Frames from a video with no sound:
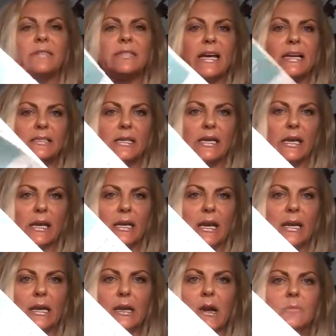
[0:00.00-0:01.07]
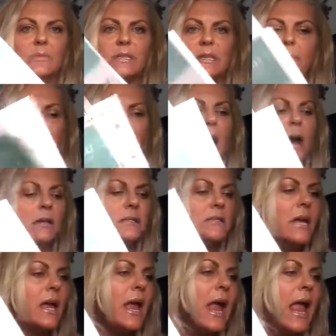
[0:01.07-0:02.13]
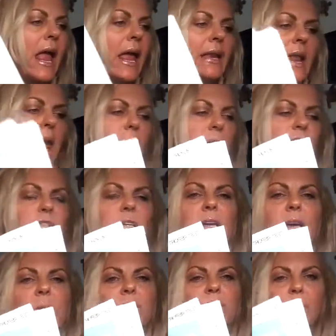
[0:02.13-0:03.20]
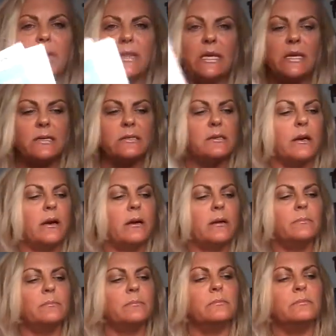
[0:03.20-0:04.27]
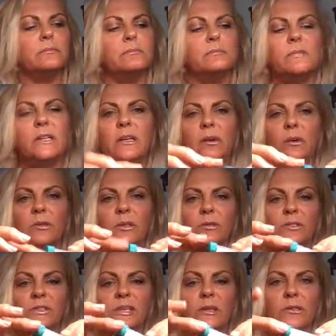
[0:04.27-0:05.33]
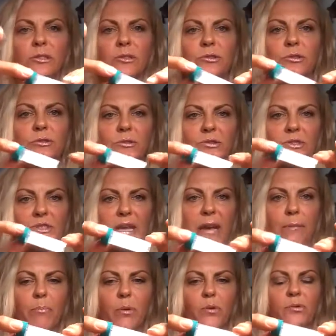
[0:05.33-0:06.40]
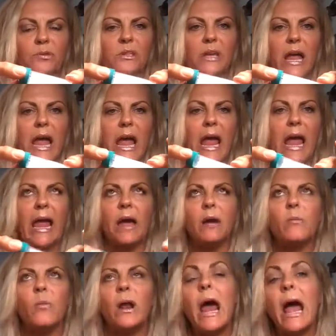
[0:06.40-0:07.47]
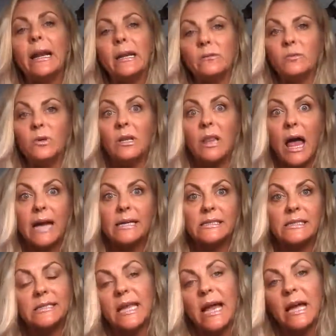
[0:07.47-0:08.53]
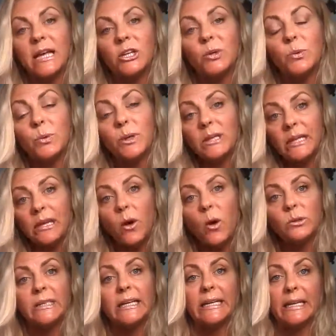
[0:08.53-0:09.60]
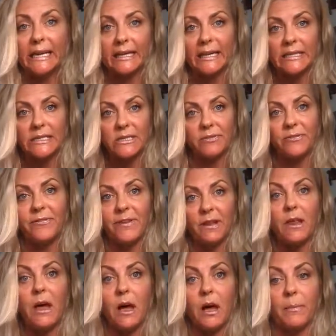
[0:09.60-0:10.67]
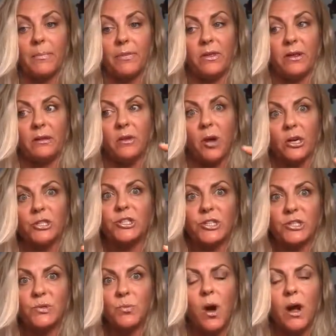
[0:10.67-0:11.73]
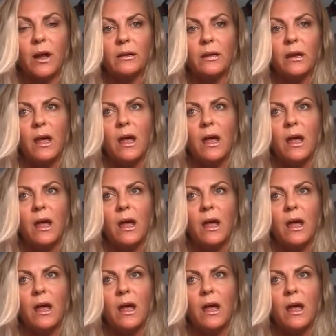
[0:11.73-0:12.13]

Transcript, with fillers: test kit. And it comes in a box and it actually comes with these, um, you know, little cylinder samples. And what I didn't realize is that you really only needed to fill up the largest one,